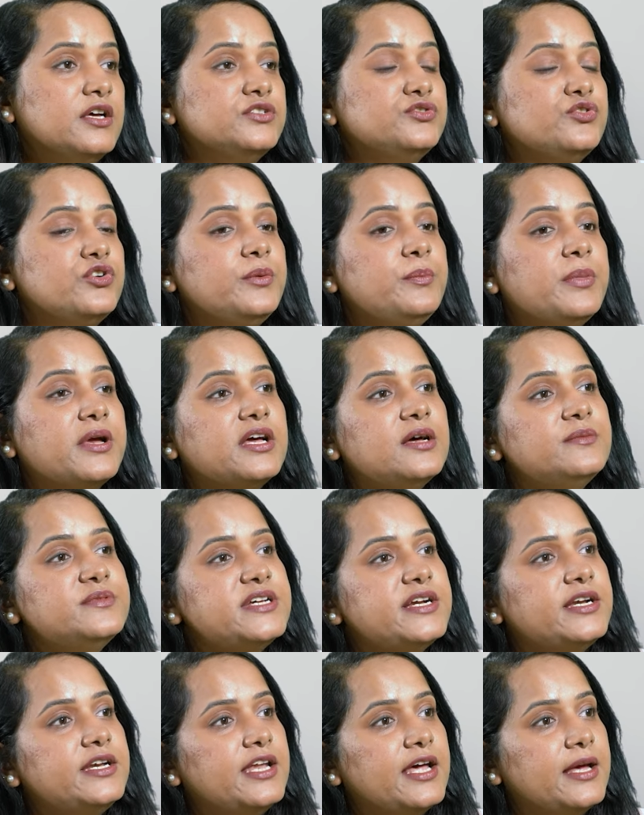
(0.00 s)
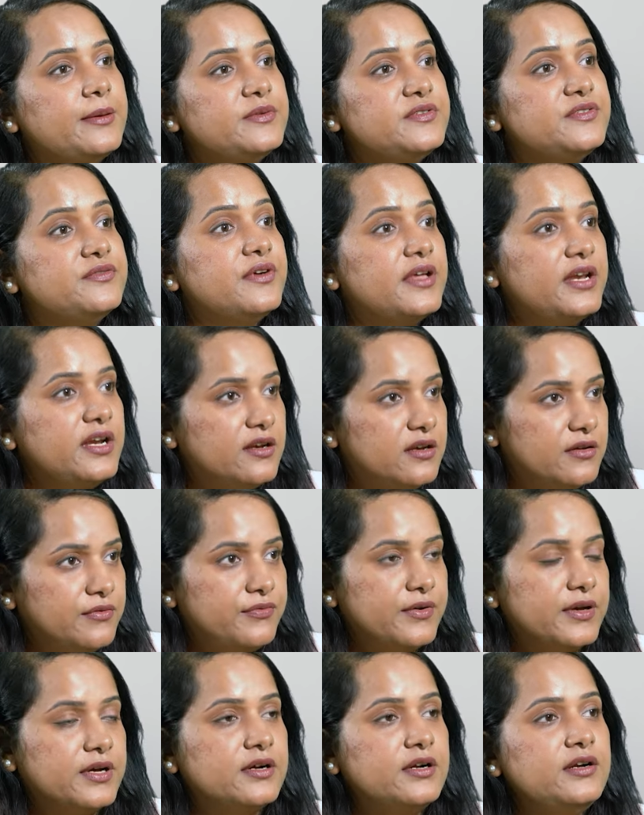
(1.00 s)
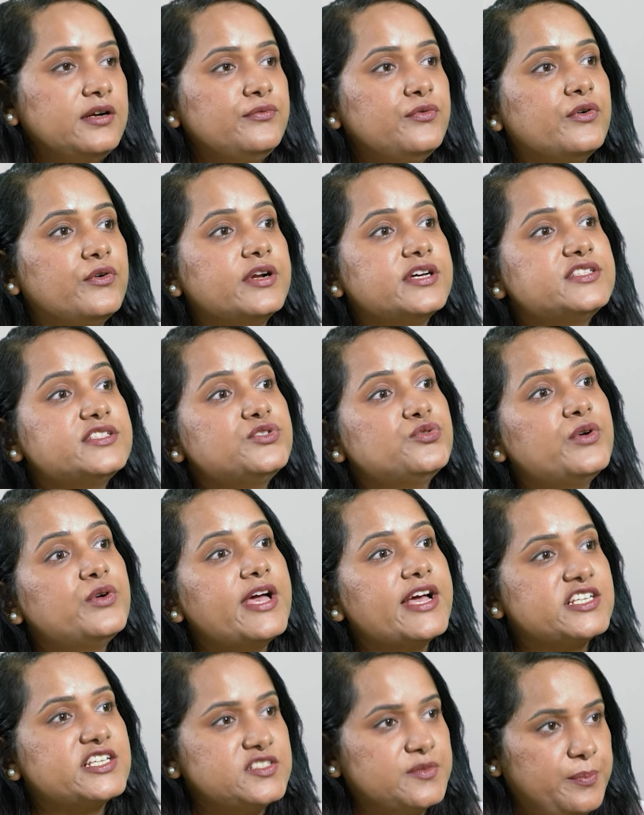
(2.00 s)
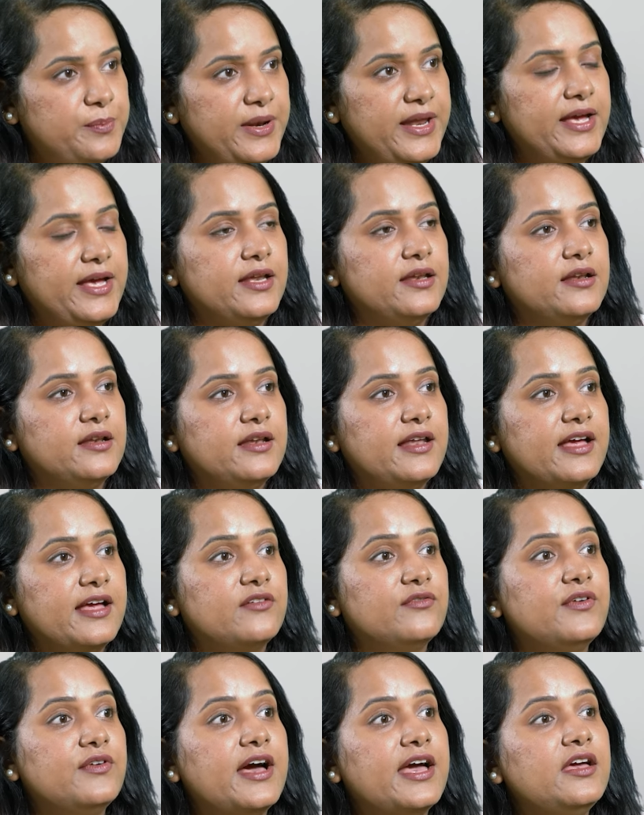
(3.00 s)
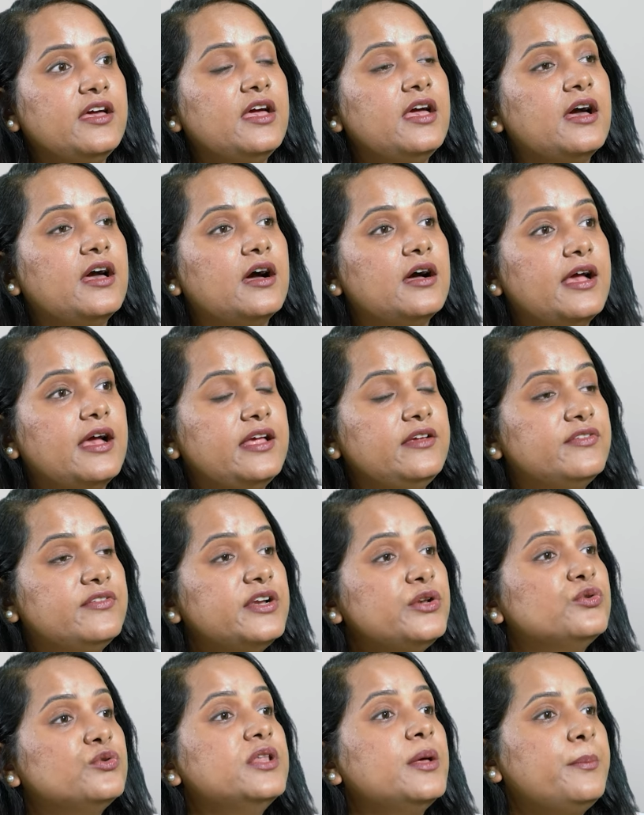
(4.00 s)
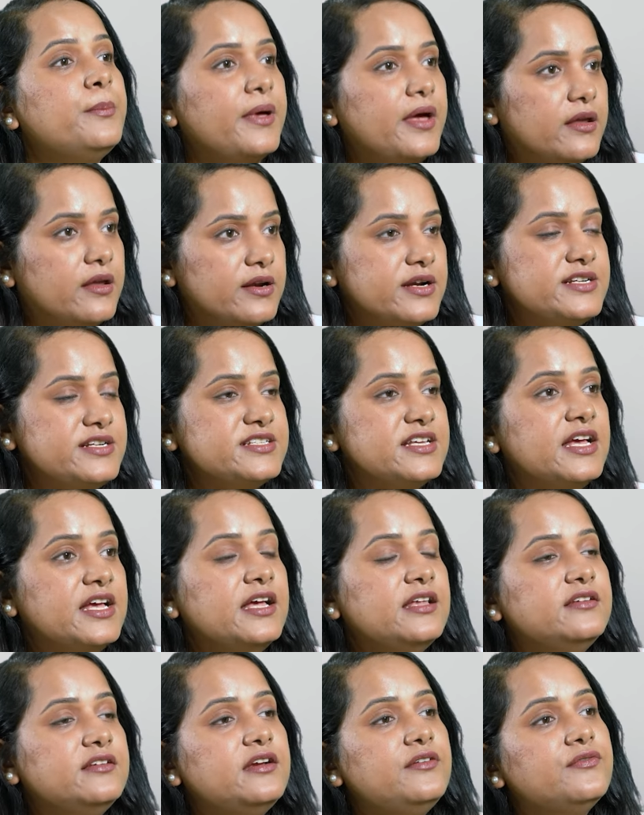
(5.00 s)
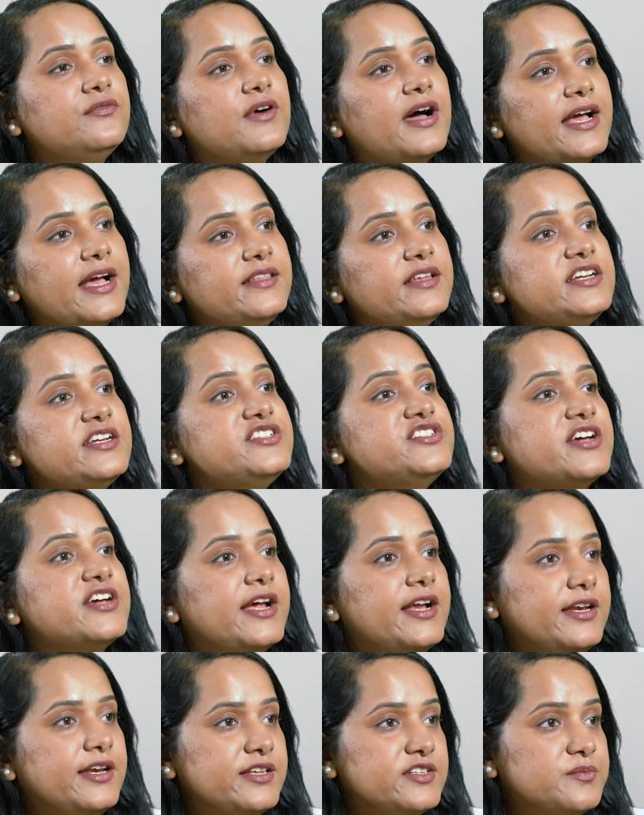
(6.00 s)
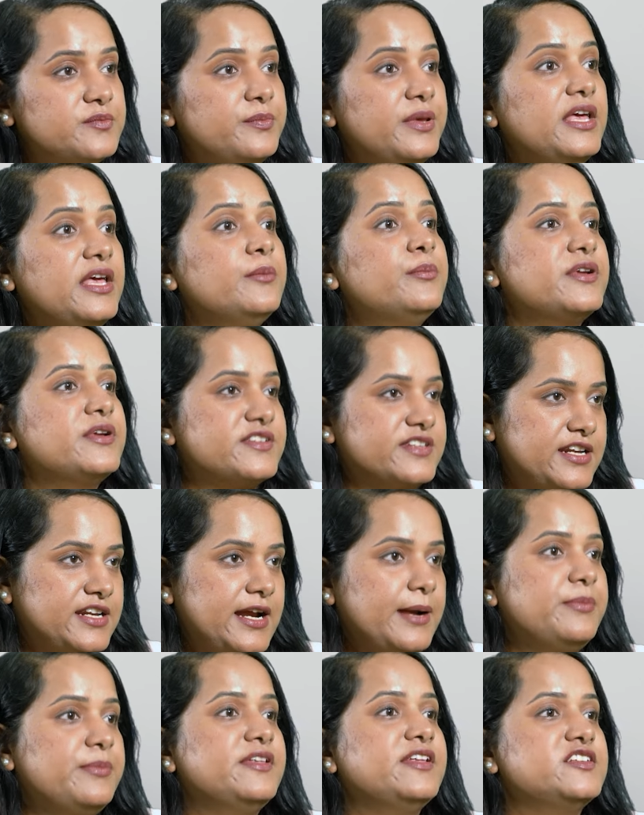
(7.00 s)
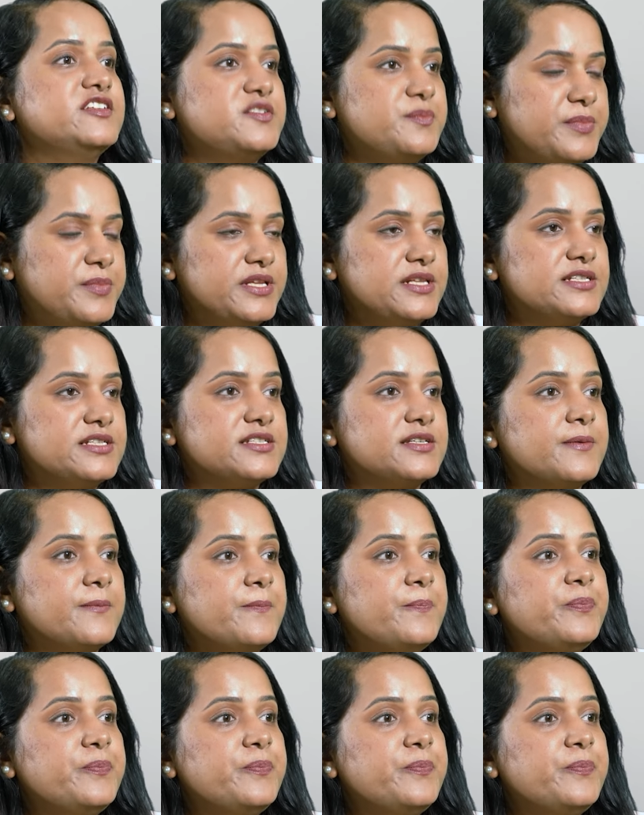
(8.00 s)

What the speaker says: So it becomes at times very difficult for us to explain, like why, even to the parents, that why their child is being prescribed these pills.